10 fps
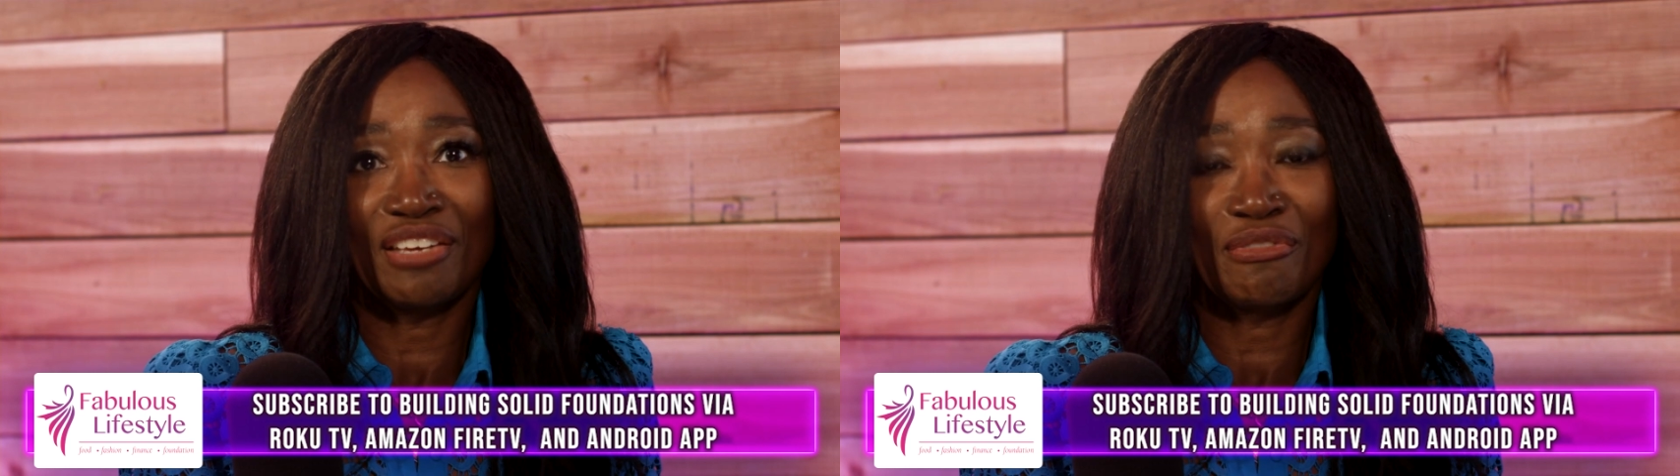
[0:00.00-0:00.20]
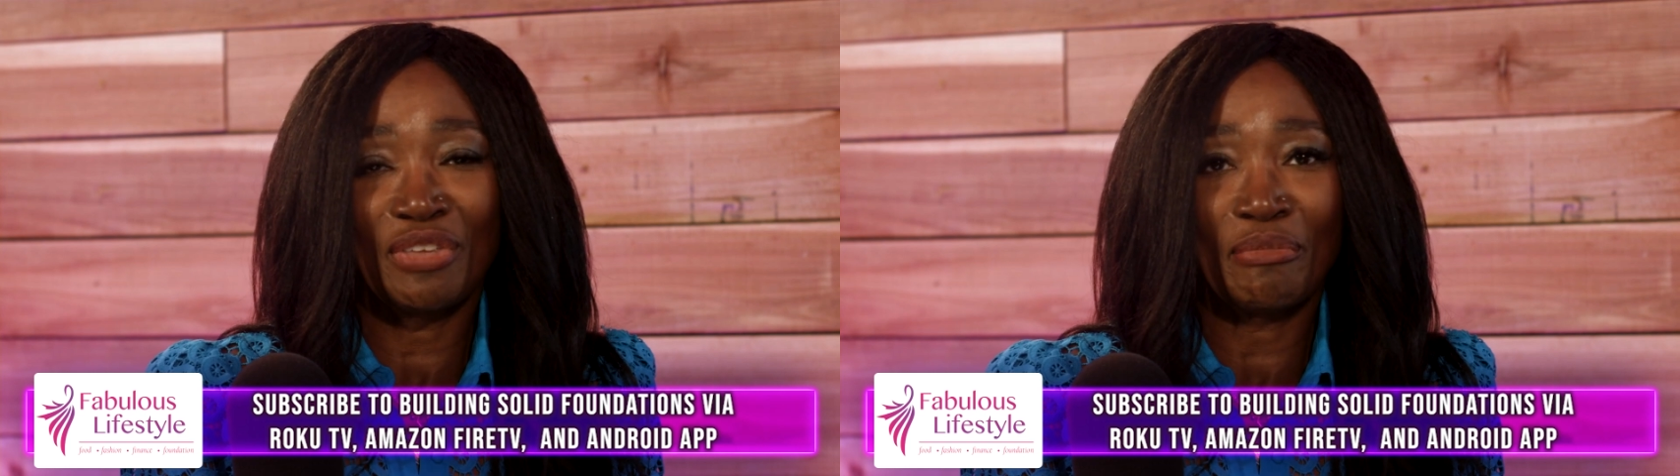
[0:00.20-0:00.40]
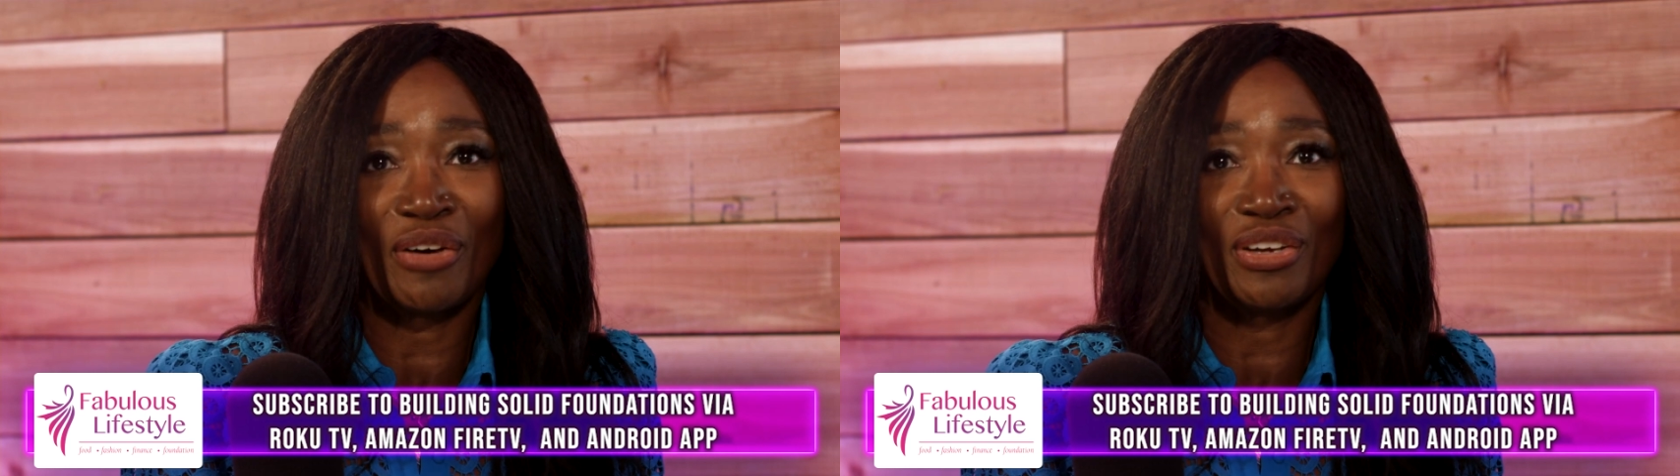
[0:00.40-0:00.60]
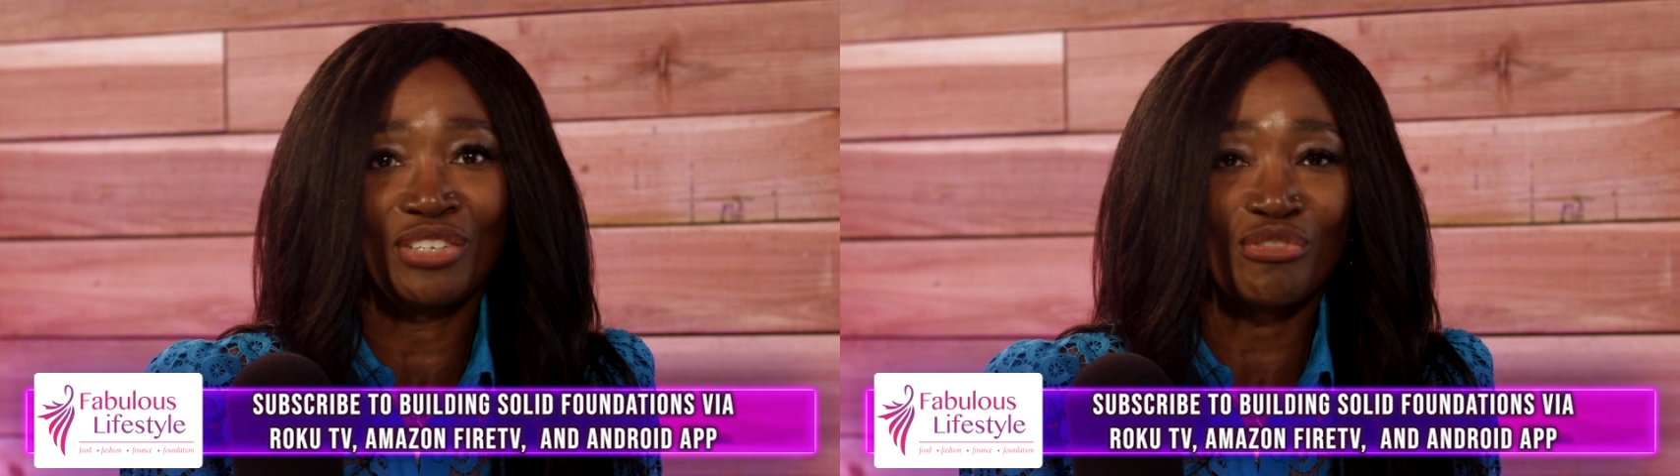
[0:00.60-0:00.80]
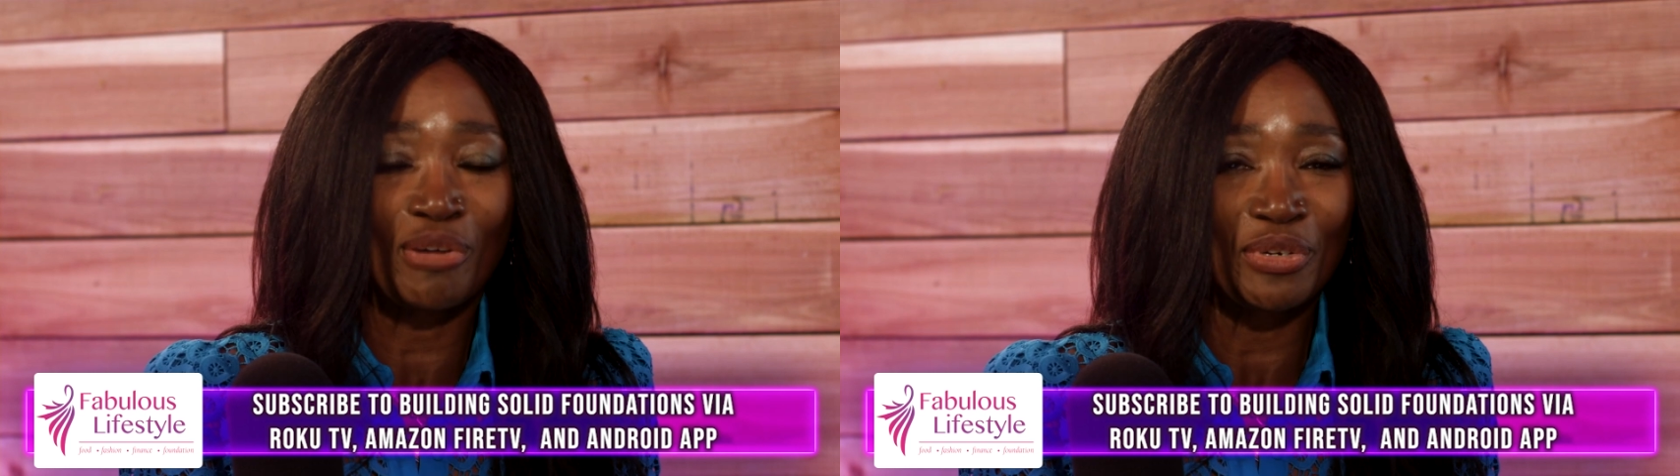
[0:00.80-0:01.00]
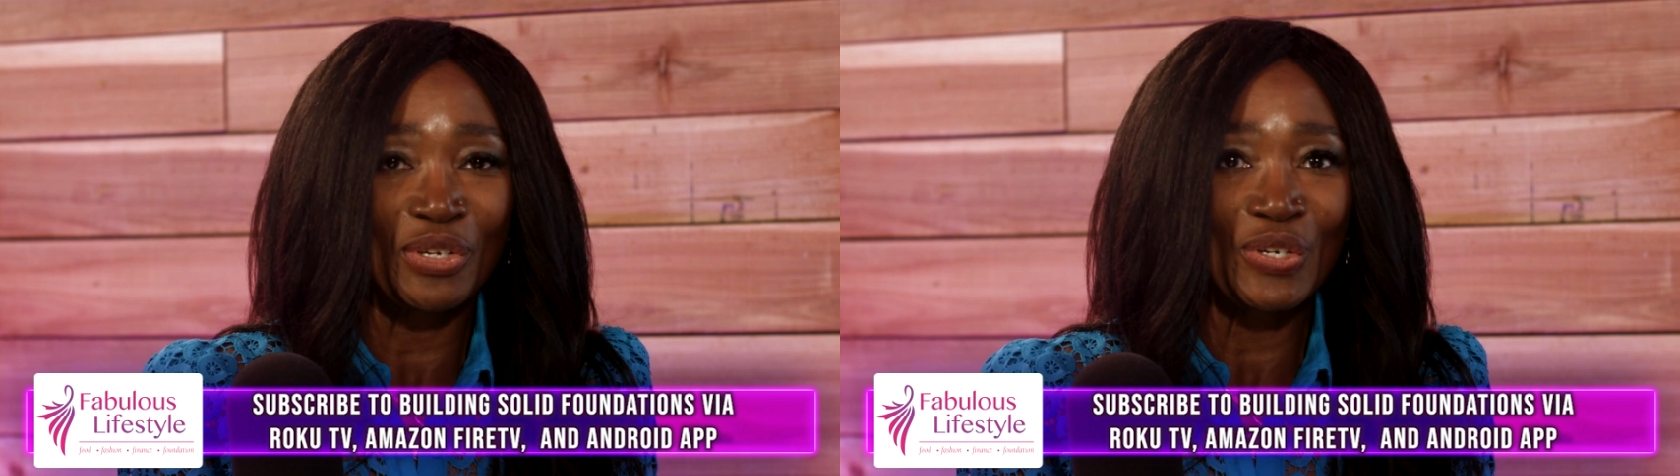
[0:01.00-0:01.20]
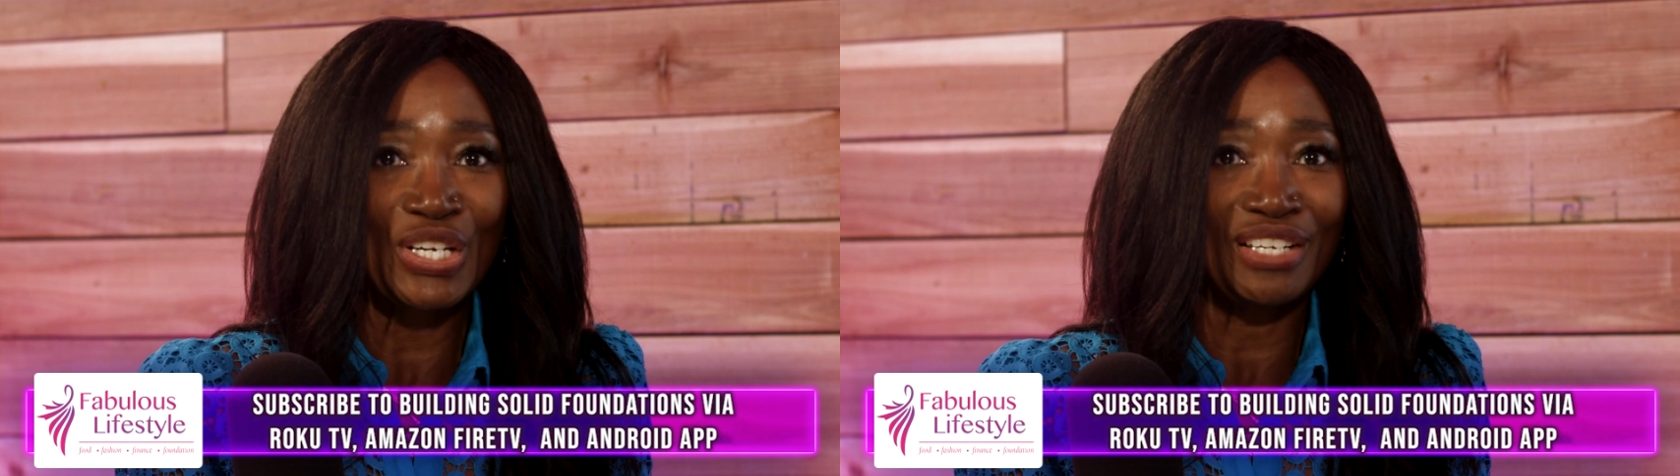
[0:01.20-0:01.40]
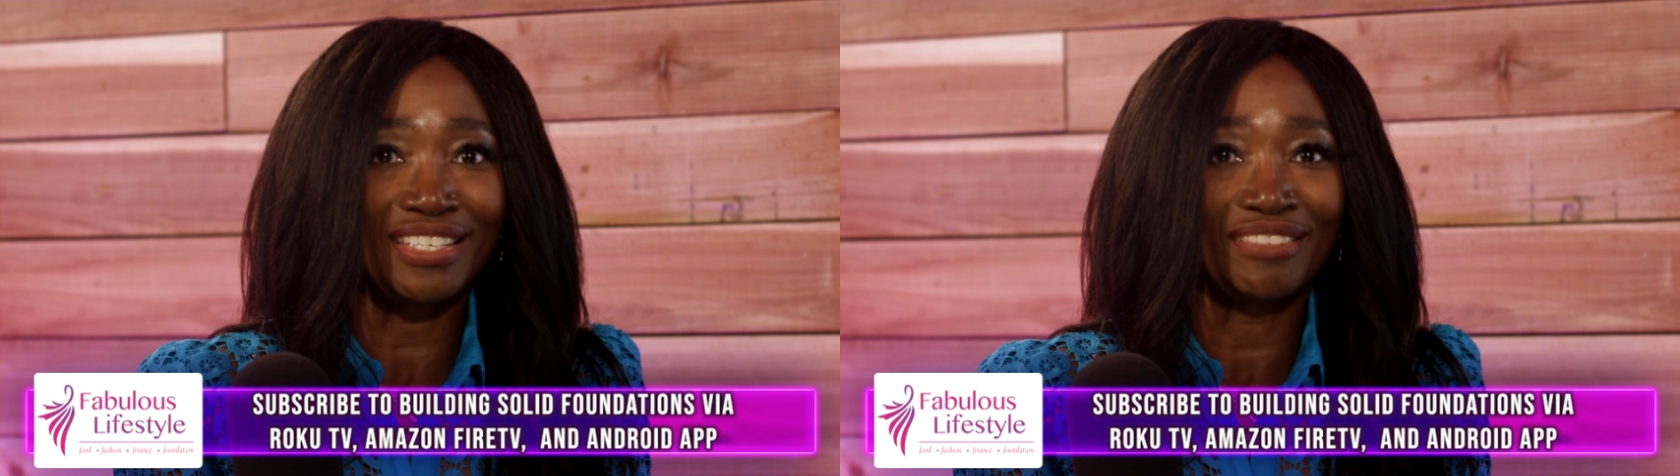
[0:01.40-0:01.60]
of Female
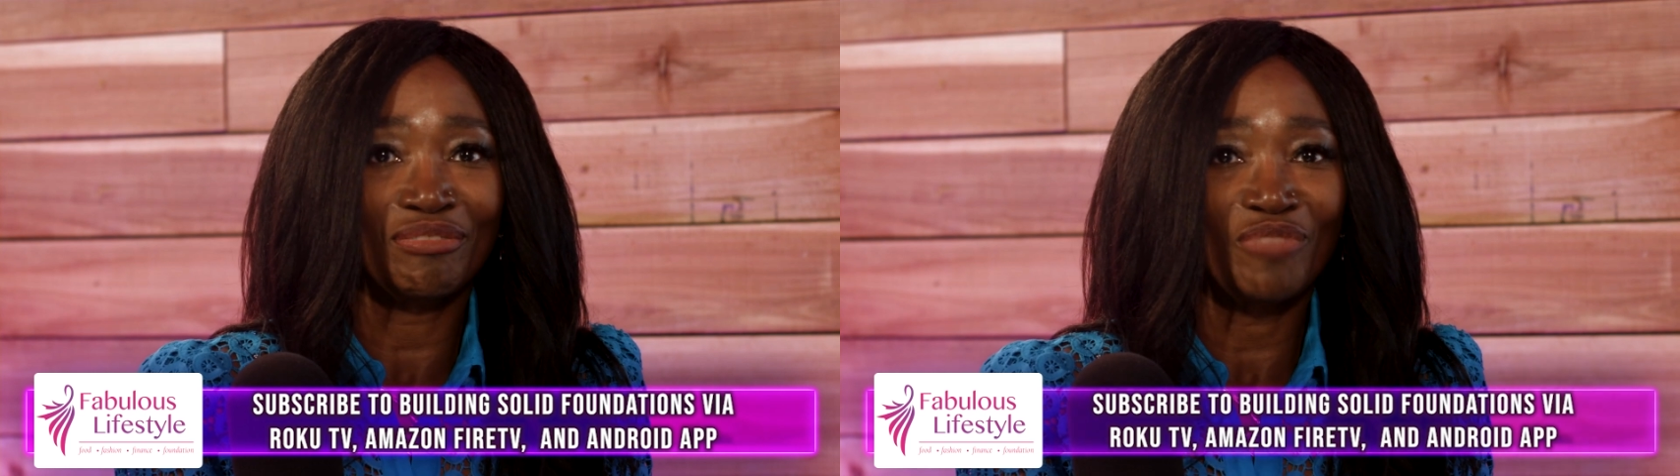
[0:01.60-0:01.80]
Entrepreneurs.